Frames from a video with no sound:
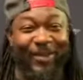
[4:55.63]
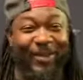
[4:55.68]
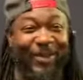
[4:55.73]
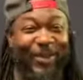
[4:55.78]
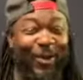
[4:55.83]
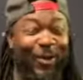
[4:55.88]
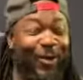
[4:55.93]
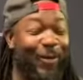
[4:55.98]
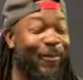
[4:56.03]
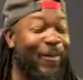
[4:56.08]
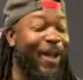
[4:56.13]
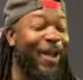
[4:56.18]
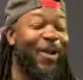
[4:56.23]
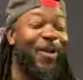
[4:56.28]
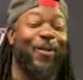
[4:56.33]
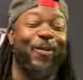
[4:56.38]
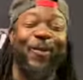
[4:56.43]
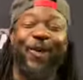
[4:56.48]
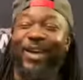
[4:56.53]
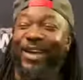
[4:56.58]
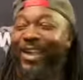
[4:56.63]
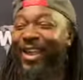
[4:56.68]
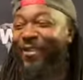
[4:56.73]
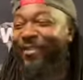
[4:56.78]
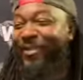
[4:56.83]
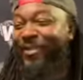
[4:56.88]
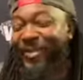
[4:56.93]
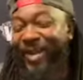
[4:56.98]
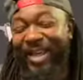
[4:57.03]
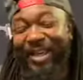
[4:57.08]
you know, no matter what
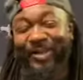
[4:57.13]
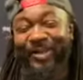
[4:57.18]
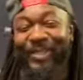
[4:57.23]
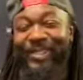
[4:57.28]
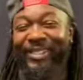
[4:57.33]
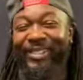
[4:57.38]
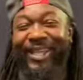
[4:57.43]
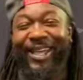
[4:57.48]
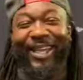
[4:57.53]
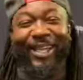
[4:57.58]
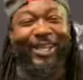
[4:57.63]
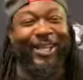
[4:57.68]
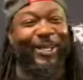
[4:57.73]
everybody was saying.